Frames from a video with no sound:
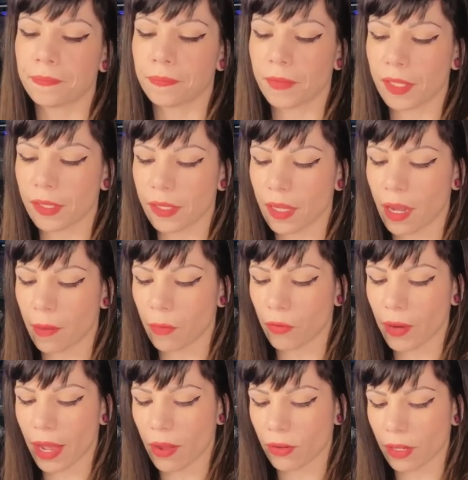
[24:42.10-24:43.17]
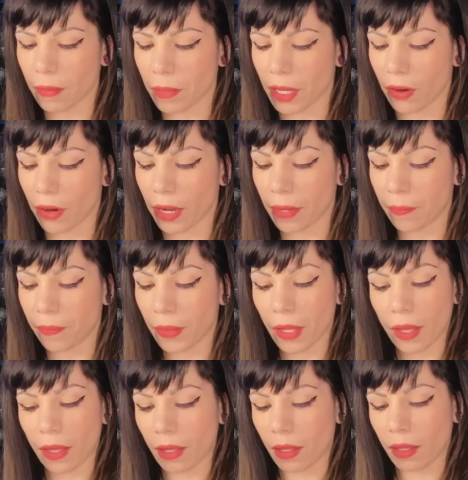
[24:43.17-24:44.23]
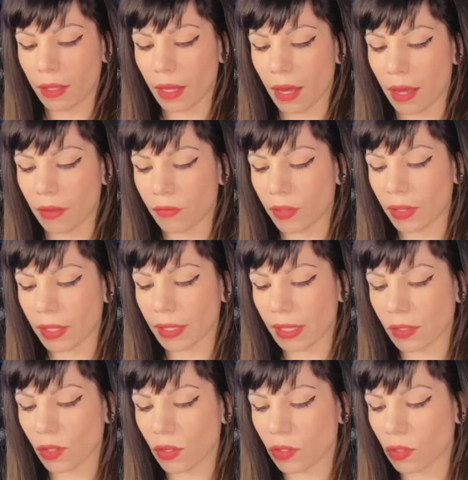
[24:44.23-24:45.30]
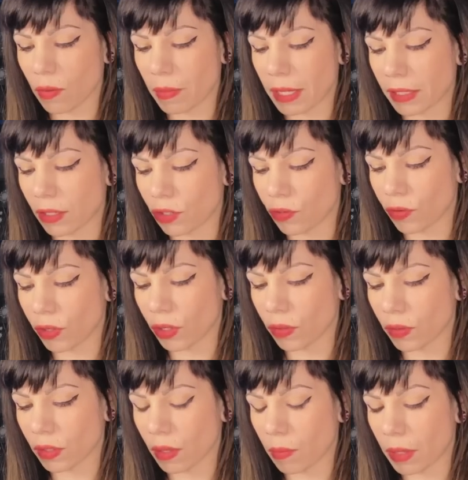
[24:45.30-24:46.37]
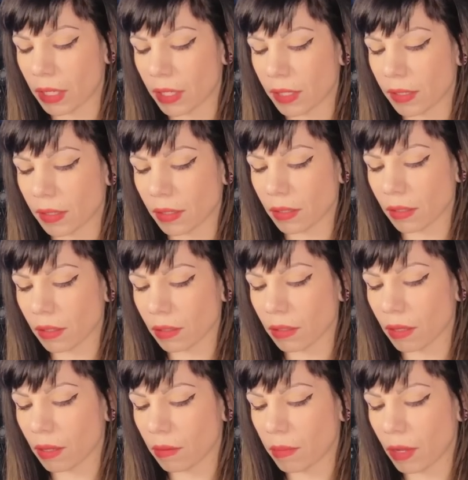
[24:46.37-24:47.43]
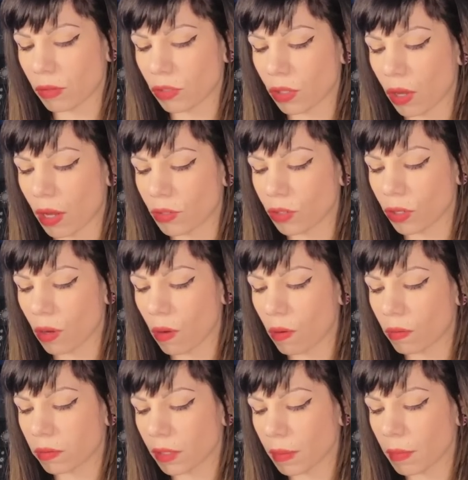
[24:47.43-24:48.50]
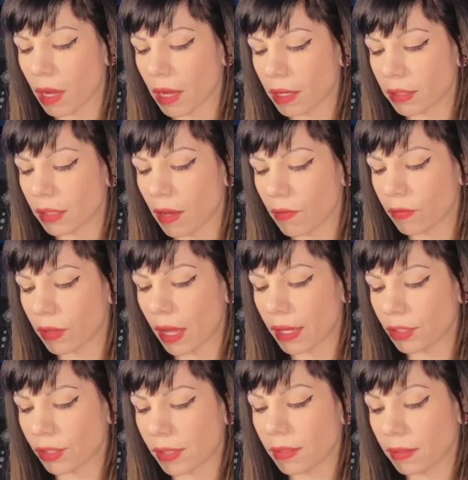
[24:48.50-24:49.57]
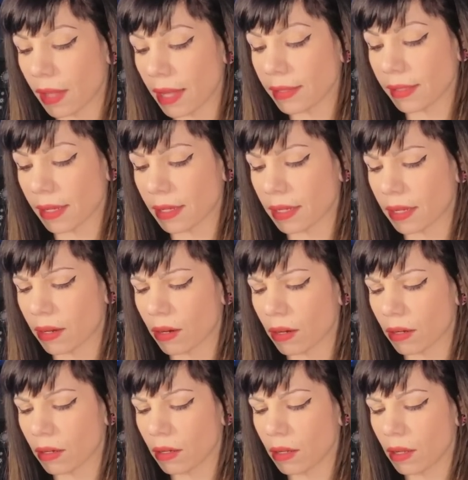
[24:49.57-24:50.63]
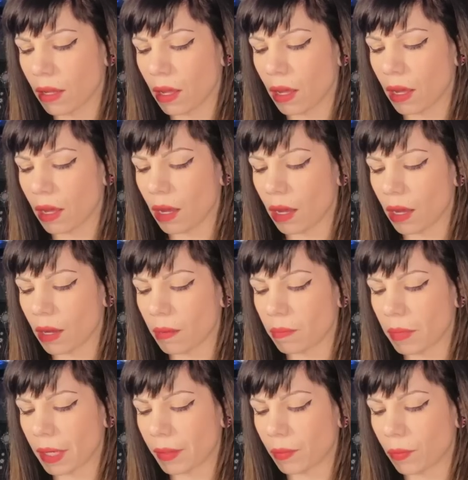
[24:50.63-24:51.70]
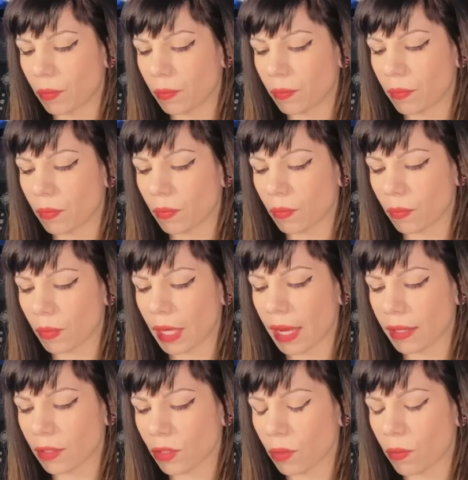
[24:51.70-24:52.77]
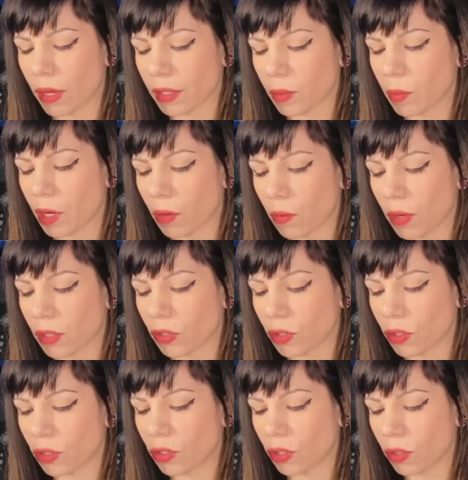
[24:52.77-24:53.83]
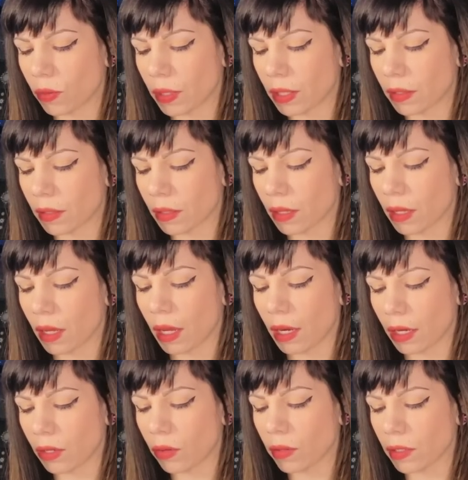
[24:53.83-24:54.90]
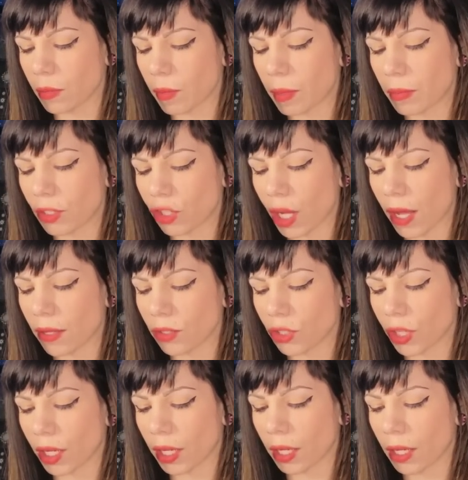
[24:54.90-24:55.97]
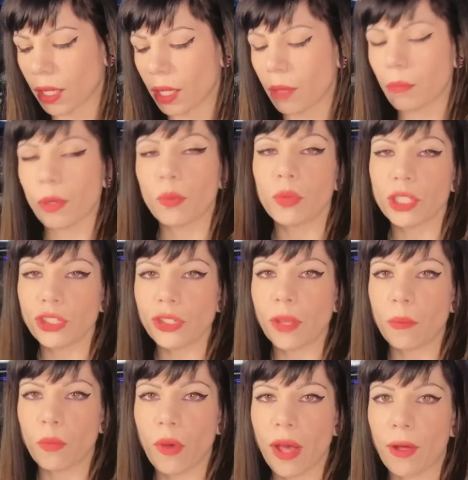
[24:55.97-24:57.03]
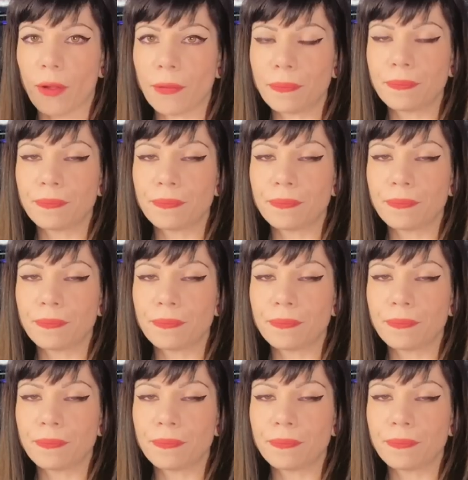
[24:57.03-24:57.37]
this time around, I'm hearing. Yeah, I feel like that's also a message for you. Somebody's about to undergo some kind of tough les lesson here. Uh, but, Cancer, what Spirit wants you to do is, and I know this might be challenging, but wish them well.